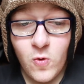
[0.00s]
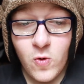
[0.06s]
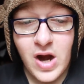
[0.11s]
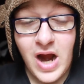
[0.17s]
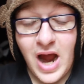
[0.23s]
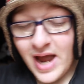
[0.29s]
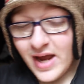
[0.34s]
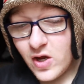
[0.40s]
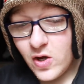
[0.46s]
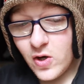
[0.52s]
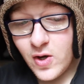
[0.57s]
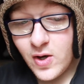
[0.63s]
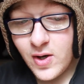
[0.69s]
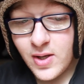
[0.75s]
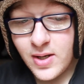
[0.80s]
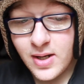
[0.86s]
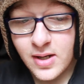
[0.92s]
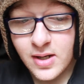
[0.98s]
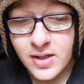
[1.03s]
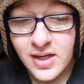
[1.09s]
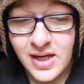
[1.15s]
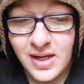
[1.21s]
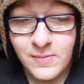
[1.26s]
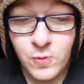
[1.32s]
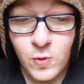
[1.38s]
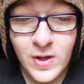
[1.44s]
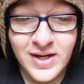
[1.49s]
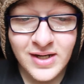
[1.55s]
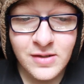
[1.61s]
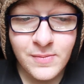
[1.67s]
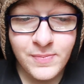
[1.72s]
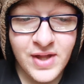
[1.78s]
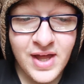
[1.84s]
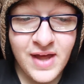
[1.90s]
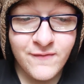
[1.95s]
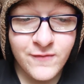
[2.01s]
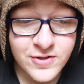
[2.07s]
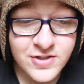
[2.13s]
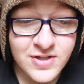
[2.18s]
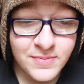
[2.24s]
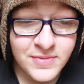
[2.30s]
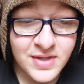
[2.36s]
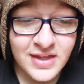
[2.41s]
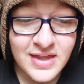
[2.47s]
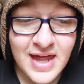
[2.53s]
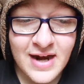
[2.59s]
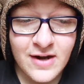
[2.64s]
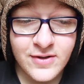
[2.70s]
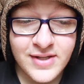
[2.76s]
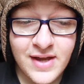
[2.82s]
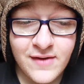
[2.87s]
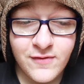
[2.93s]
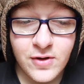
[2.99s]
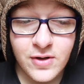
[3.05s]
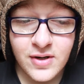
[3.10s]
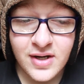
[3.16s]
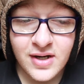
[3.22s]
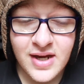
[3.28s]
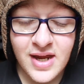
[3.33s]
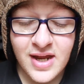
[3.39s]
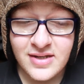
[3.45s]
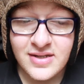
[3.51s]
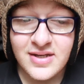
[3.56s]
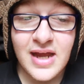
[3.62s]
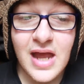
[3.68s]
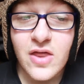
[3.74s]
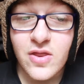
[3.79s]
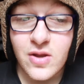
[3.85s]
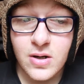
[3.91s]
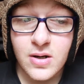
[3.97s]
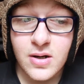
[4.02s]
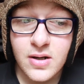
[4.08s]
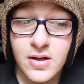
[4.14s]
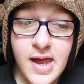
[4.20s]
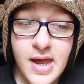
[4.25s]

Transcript: or I could keep wanting to plan for something that I'll never get together